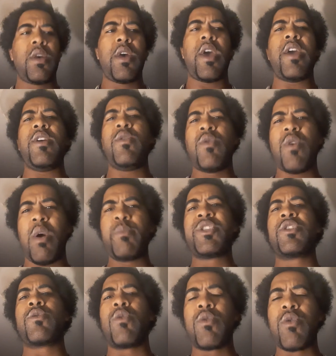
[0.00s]
And you know, I'm
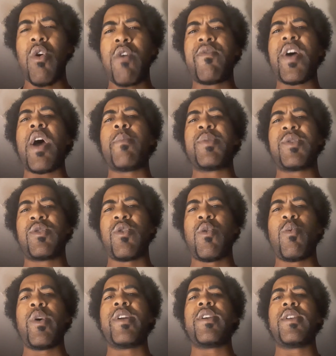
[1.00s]
just gonna go over episode
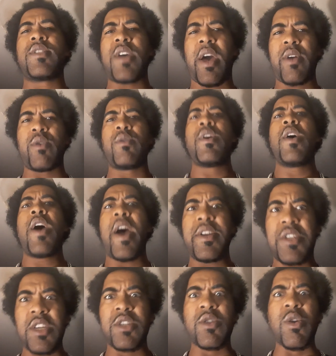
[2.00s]
1 entitled I
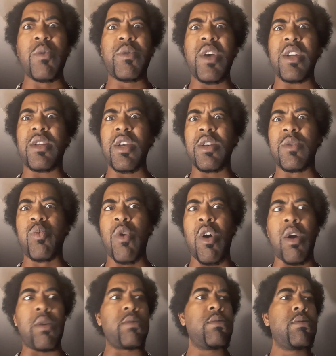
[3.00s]
Just Don't Get This
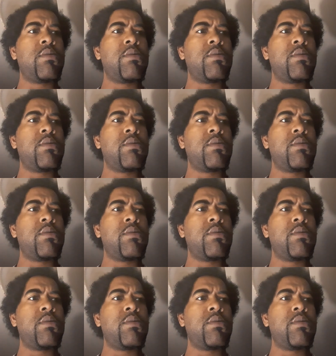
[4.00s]
World.